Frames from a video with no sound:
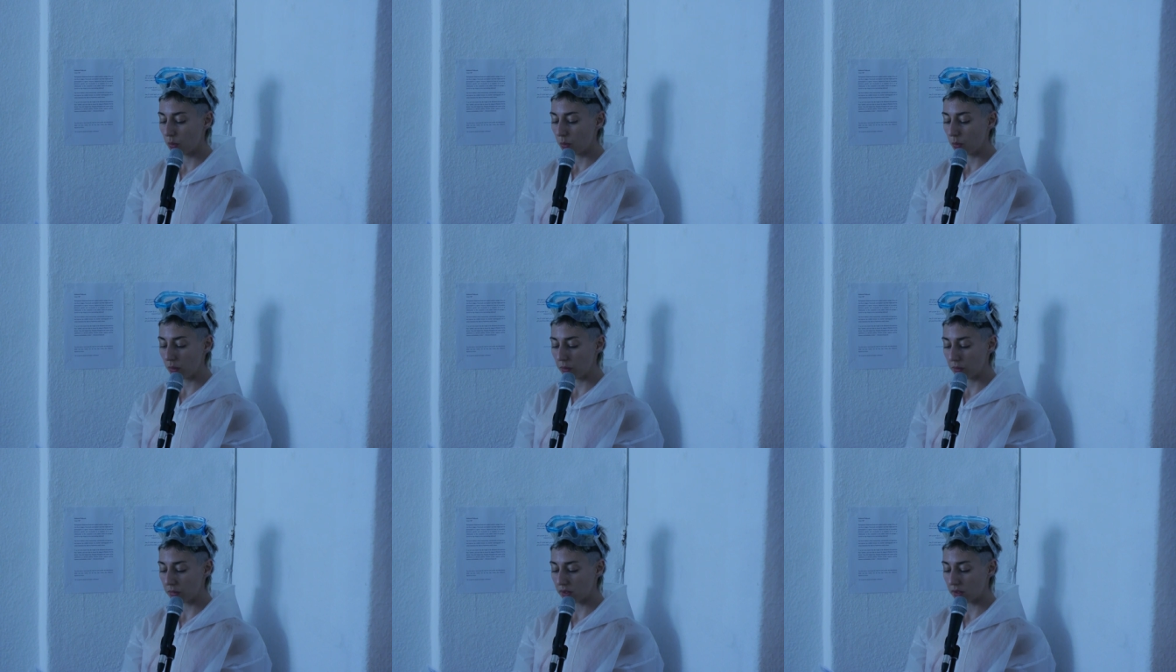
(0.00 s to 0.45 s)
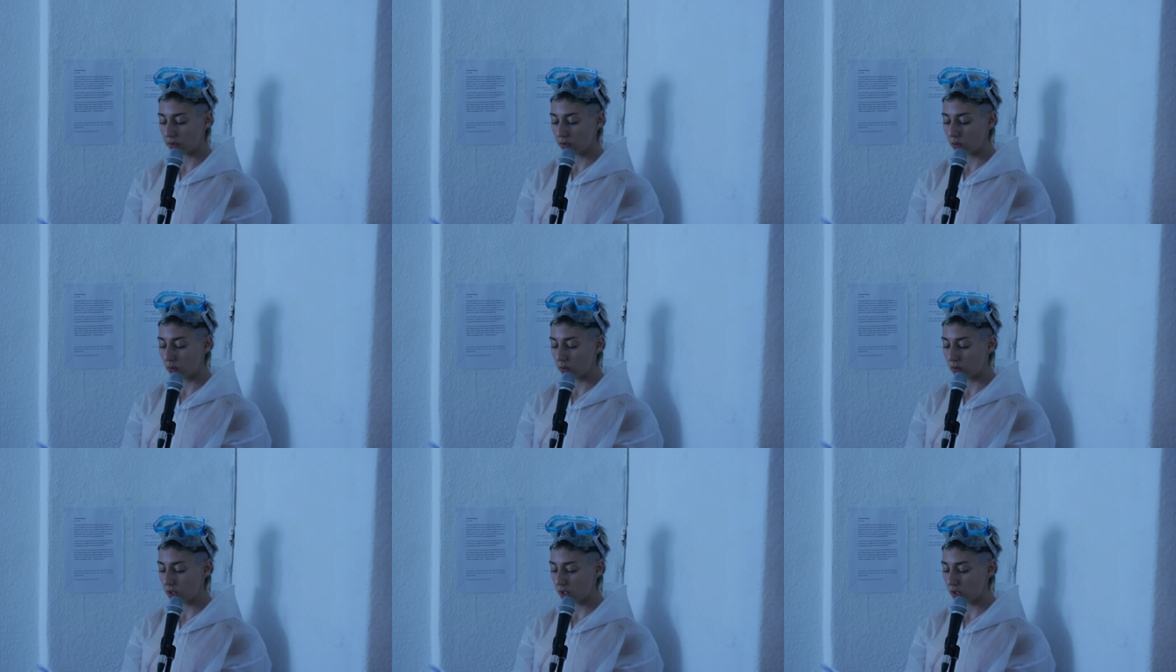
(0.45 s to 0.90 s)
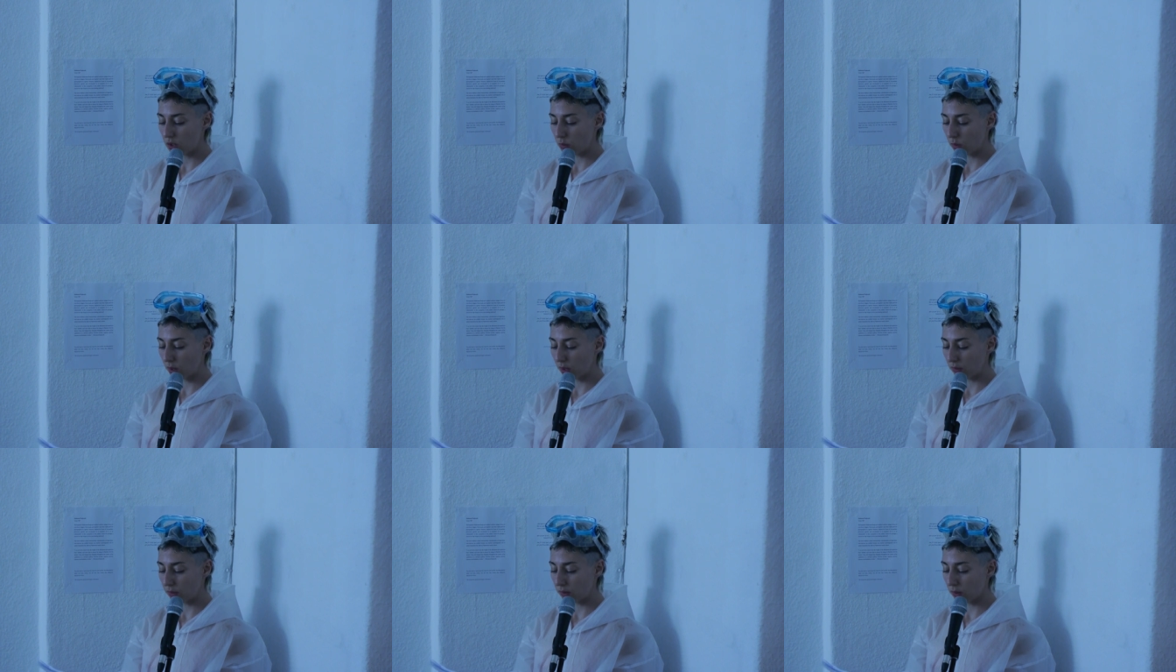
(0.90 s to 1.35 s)
women who touch
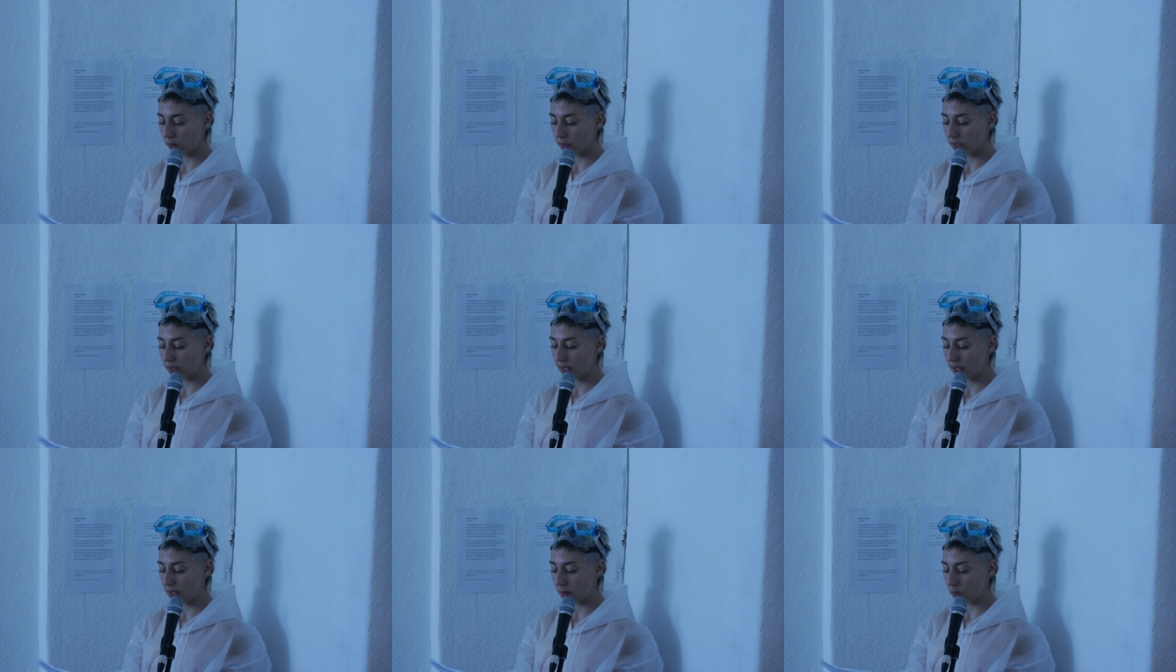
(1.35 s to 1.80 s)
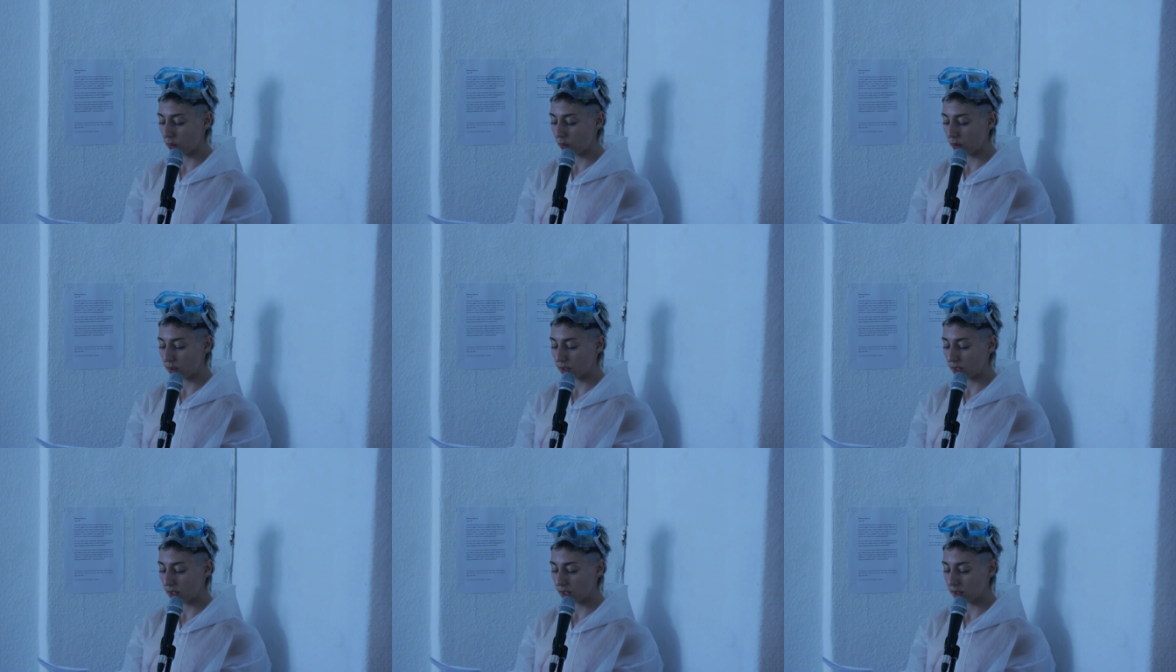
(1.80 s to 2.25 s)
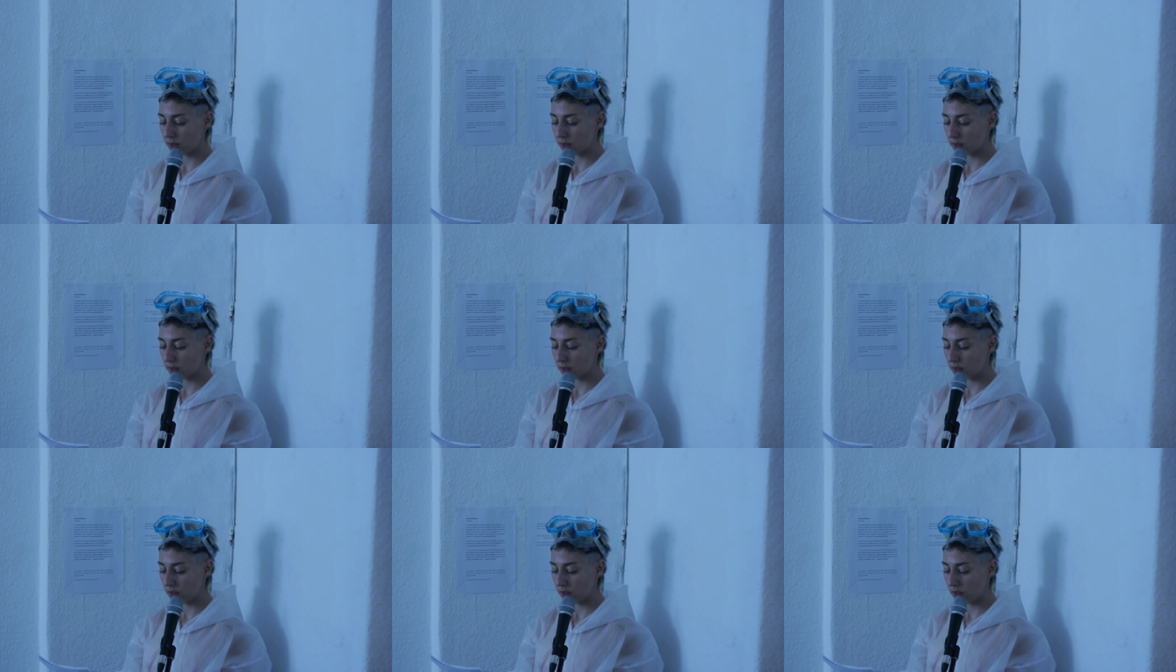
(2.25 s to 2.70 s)
while flirting at more
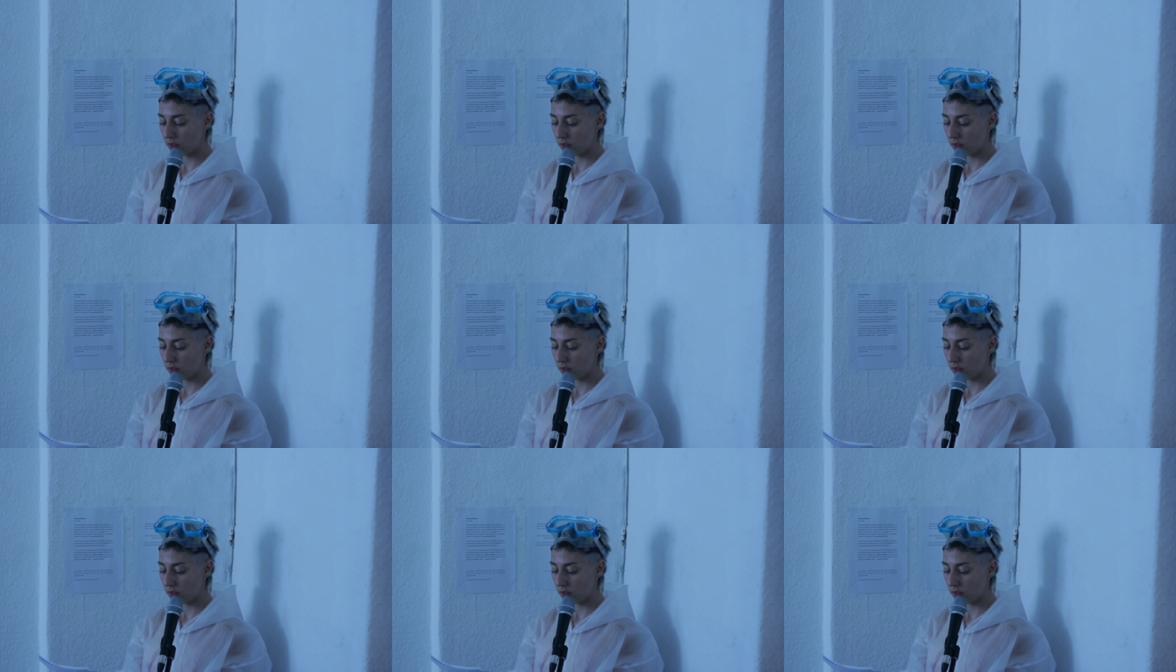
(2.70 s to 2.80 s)
dates,